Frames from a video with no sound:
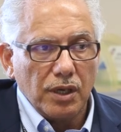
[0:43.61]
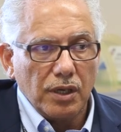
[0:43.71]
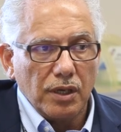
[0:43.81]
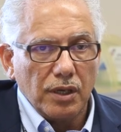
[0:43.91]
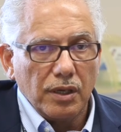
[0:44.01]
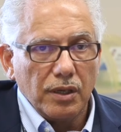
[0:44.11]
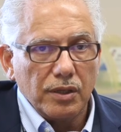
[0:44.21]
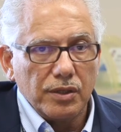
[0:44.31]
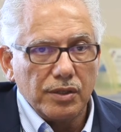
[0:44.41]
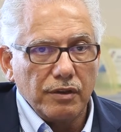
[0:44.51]

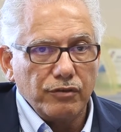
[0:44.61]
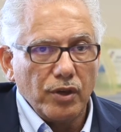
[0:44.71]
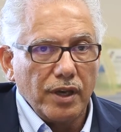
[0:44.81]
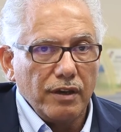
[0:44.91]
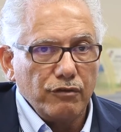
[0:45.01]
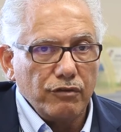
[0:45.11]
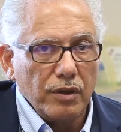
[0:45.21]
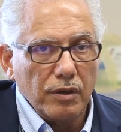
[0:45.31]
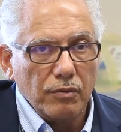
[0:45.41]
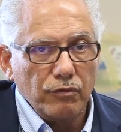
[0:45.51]
If you
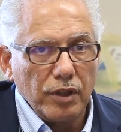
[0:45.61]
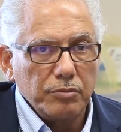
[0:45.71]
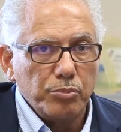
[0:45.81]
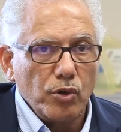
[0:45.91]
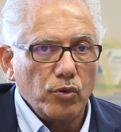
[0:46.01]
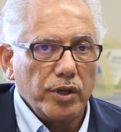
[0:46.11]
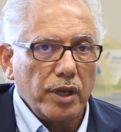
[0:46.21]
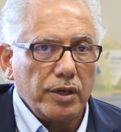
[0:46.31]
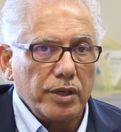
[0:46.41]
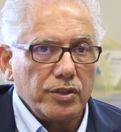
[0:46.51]
have flood-prone
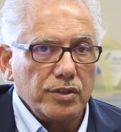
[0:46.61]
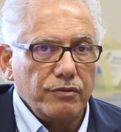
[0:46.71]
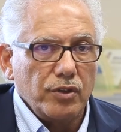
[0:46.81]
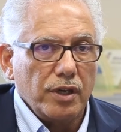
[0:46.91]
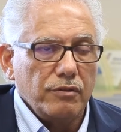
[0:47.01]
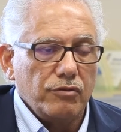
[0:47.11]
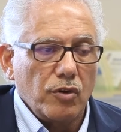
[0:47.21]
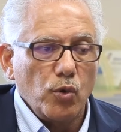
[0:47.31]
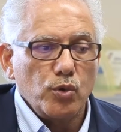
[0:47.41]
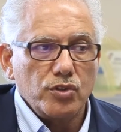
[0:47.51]
areas, if you have
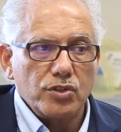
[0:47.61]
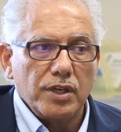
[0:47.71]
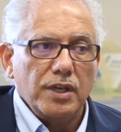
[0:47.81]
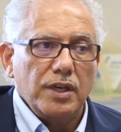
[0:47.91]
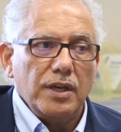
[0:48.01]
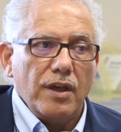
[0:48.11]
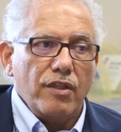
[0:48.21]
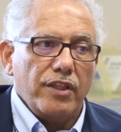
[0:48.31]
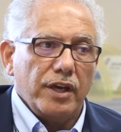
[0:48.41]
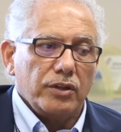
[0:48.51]
roads
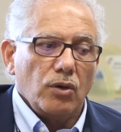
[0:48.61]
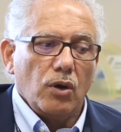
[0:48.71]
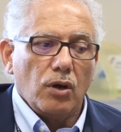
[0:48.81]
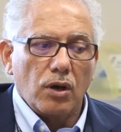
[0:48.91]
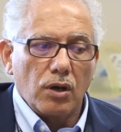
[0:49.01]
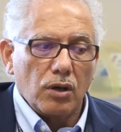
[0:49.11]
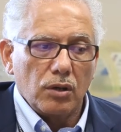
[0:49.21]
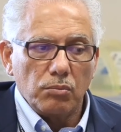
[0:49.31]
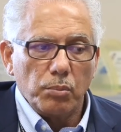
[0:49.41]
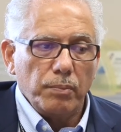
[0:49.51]
that
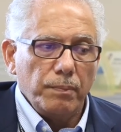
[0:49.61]
are